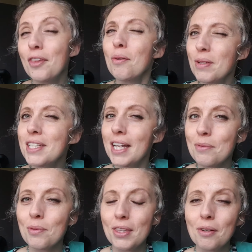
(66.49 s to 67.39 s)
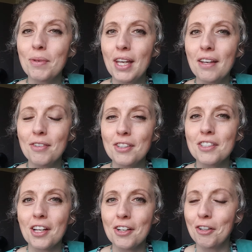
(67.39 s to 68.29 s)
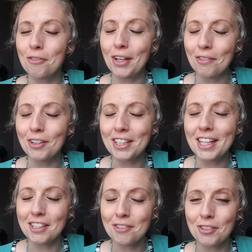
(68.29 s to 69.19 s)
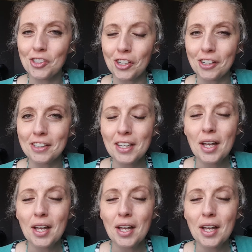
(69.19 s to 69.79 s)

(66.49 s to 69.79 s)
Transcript: there'll be times when their behaviors aren't your favorite, that's for sure.